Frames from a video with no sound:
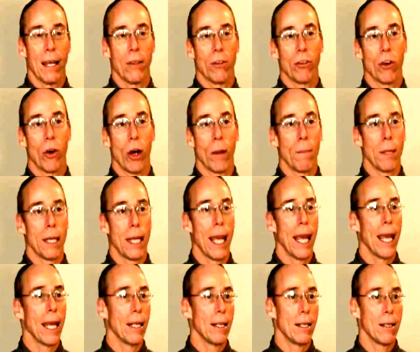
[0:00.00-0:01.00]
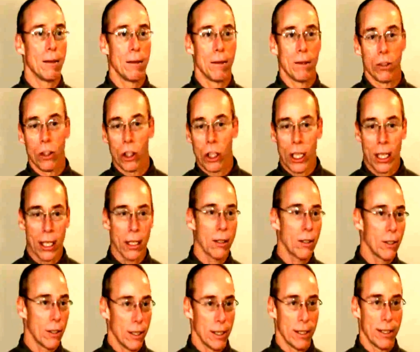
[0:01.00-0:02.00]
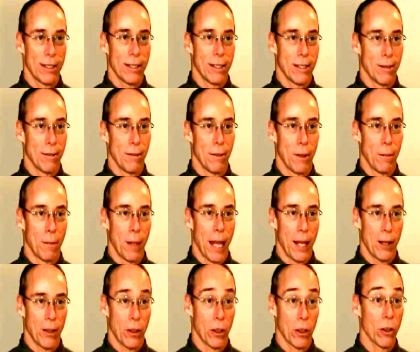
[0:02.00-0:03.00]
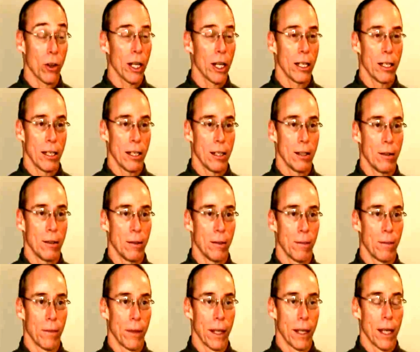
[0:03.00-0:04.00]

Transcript: And so I began to look into this matter a great deal.